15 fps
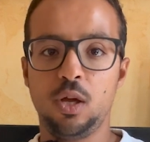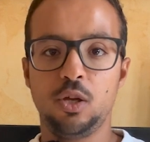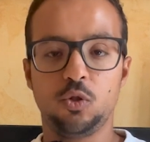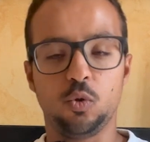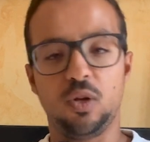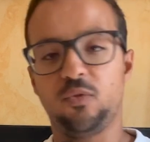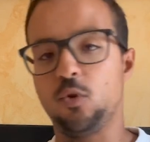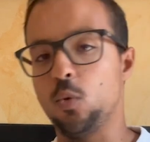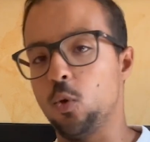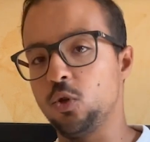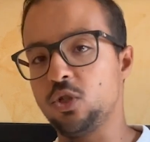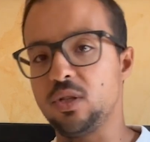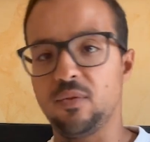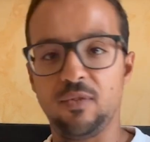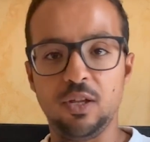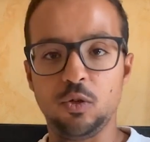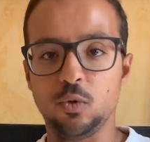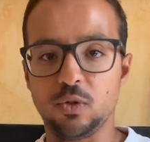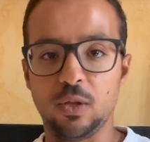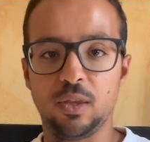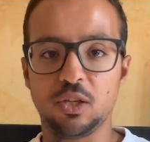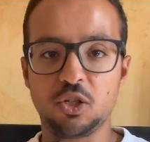So if you watch the
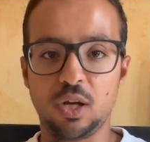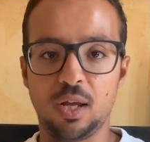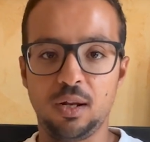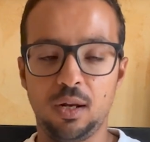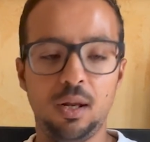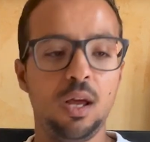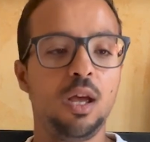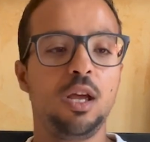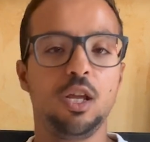videos in the channel,